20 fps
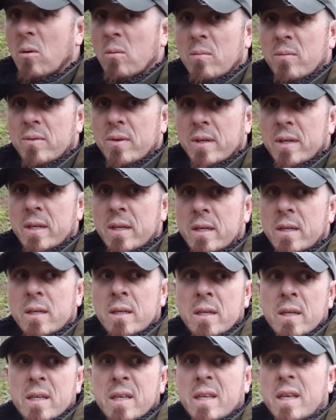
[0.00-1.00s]
comfy,
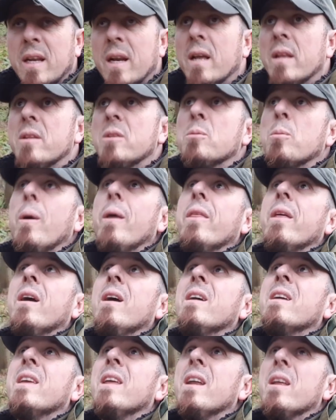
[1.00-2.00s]
get out of this weather,
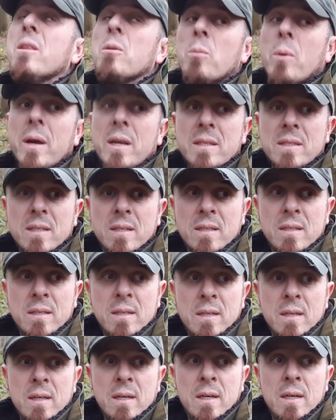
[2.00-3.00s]
get out of the wet,
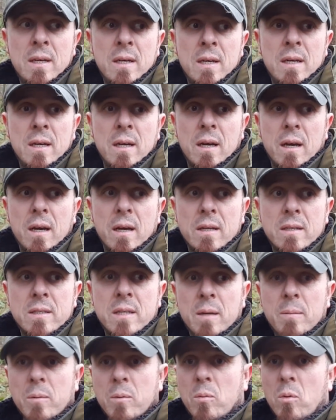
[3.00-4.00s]
take my